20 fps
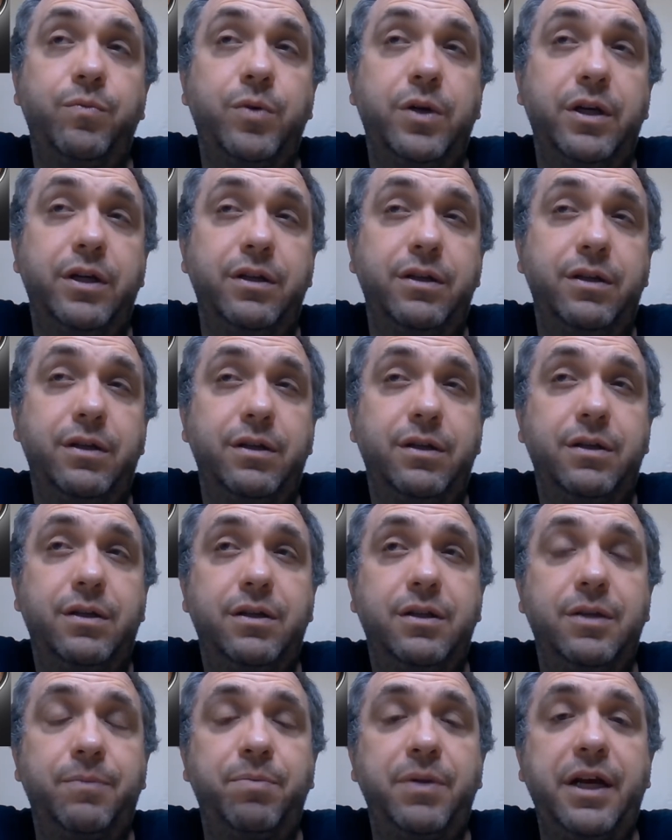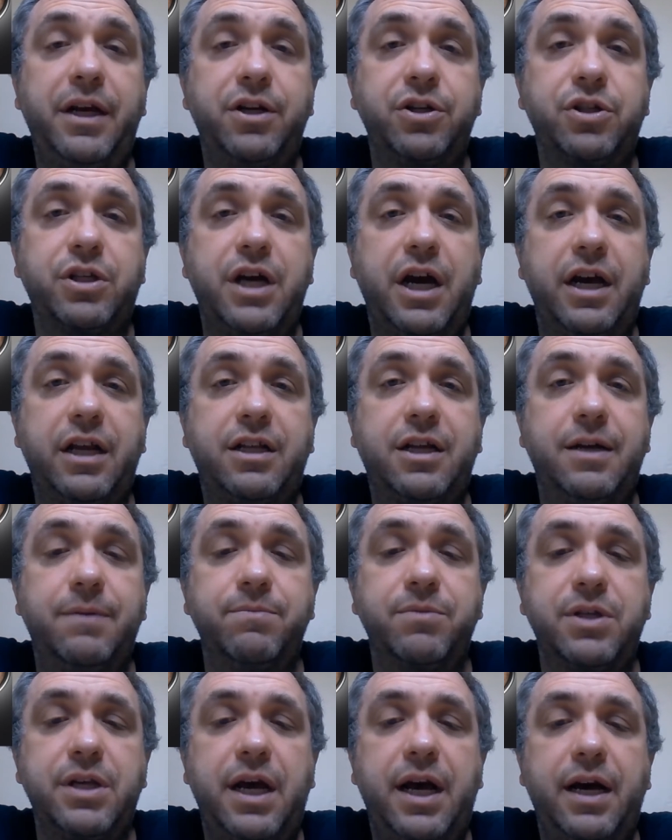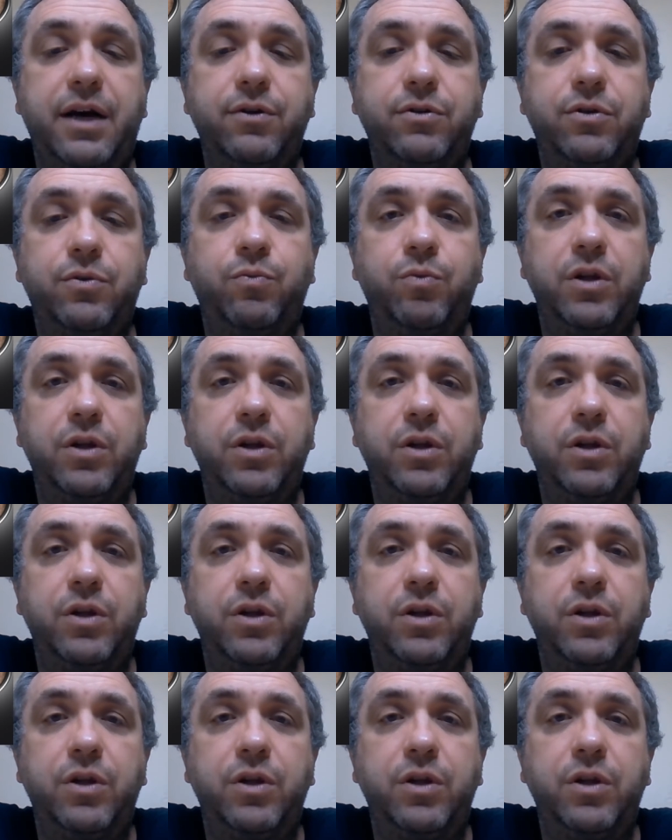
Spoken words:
when the player's guide comes out,